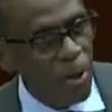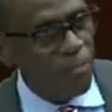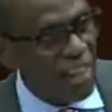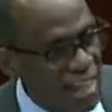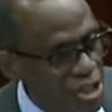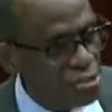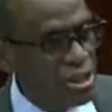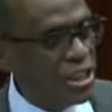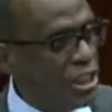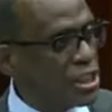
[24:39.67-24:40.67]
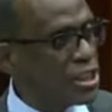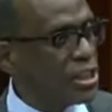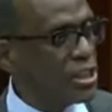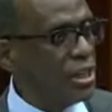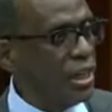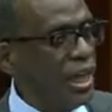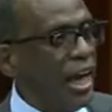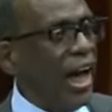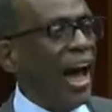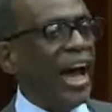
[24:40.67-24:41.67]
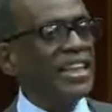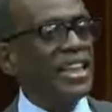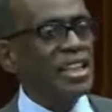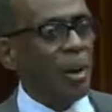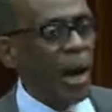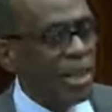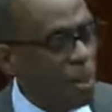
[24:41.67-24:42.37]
of Castries East and the